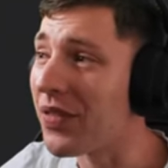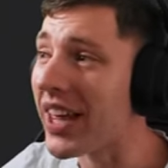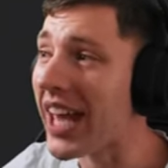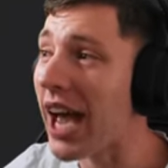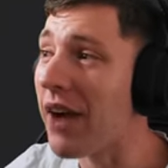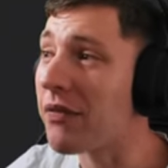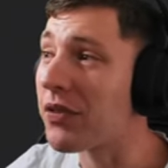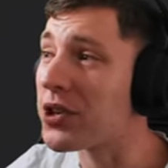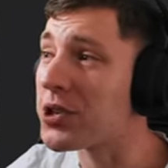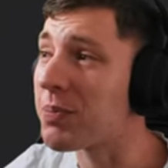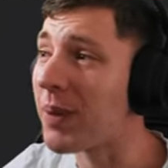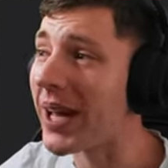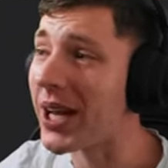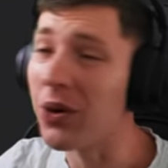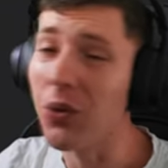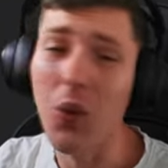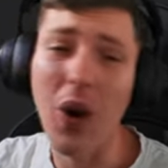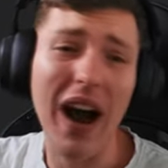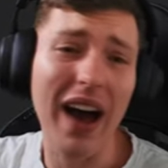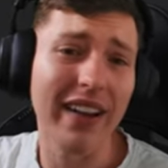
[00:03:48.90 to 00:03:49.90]
with the average
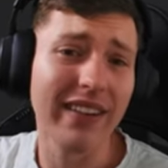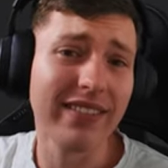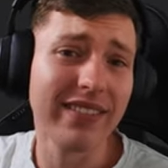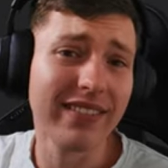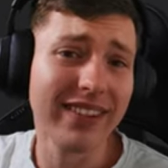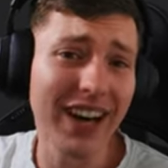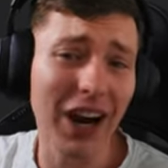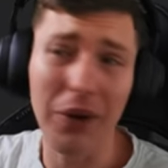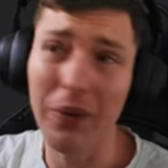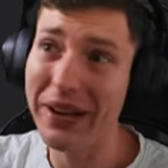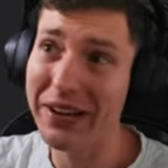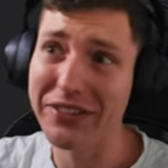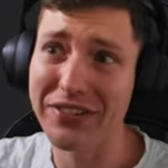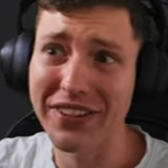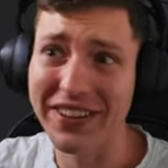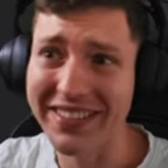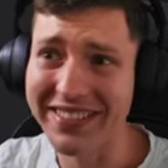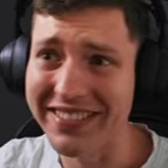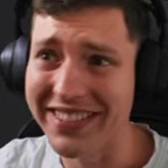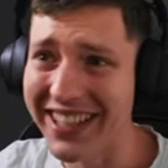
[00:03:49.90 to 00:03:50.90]
being one. Oh,
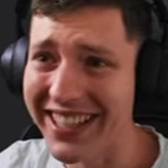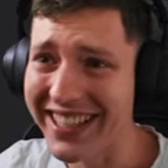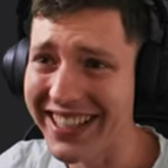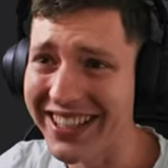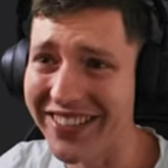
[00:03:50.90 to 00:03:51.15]
excellent.